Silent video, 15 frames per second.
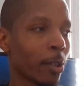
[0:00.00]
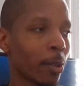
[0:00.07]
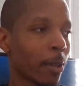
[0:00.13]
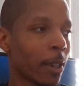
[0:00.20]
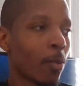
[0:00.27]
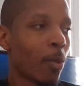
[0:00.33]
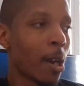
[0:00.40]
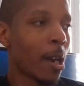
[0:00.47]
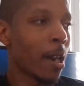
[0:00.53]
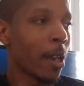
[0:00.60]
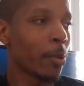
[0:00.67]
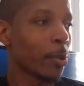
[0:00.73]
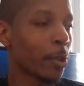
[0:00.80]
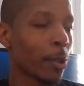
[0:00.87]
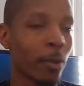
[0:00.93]
So like, why are
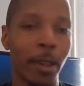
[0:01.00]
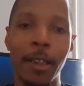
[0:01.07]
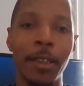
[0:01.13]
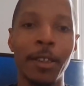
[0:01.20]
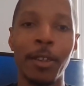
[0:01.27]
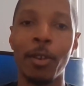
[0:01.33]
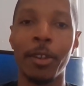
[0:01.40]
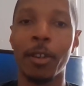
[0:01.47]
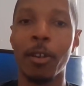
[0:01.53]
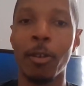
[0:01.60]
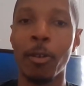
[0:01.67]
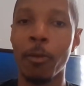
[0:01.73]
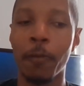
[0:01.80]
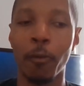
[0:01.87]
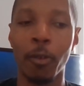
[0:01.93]
you so easy on
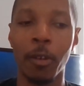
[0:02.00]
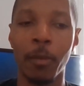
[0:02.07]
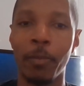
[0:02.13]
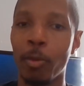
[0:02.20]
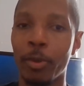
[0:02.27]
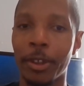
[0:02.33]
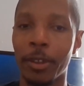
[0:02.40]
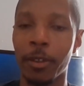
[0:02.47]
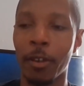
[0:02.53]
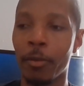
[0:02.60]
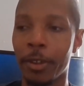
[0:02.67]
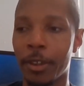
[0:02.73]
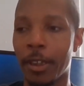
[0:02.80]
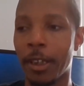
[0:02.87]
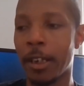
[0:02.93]
Nicole for? But with
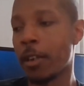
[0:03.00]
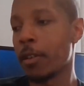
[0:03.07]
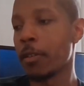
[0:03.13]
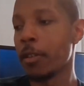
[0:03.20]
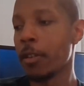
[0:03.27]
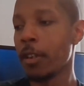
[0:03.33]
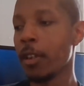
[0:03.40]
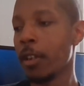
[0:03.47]
Sloan is like, oh,